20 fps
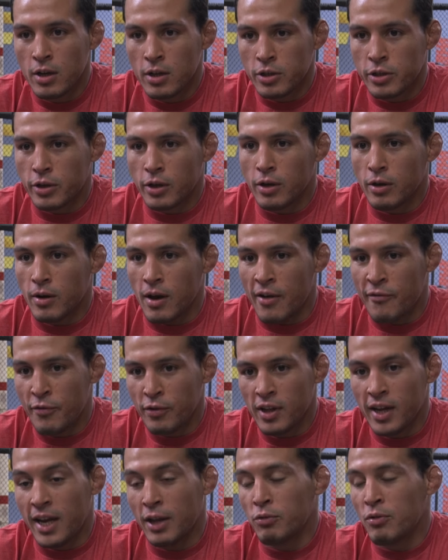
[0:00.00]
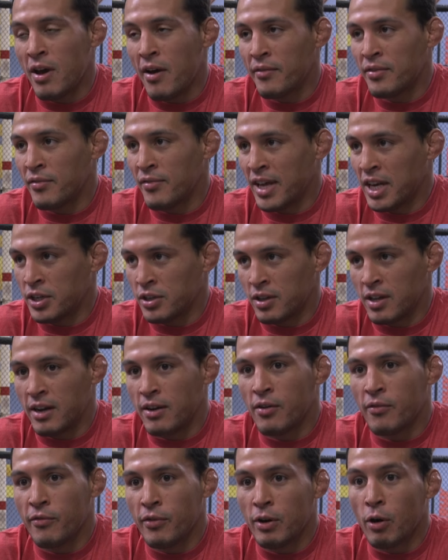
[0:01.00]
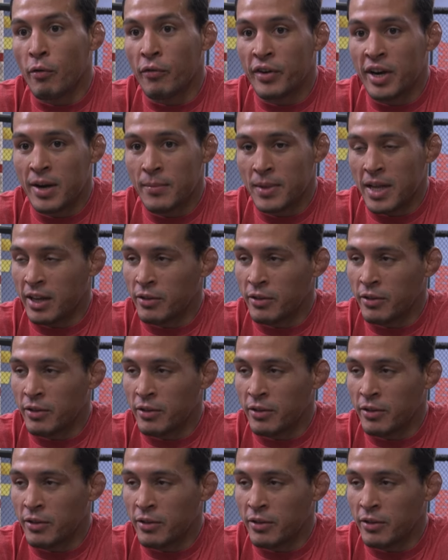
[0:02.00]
So I feel like I do have the advantage like over him,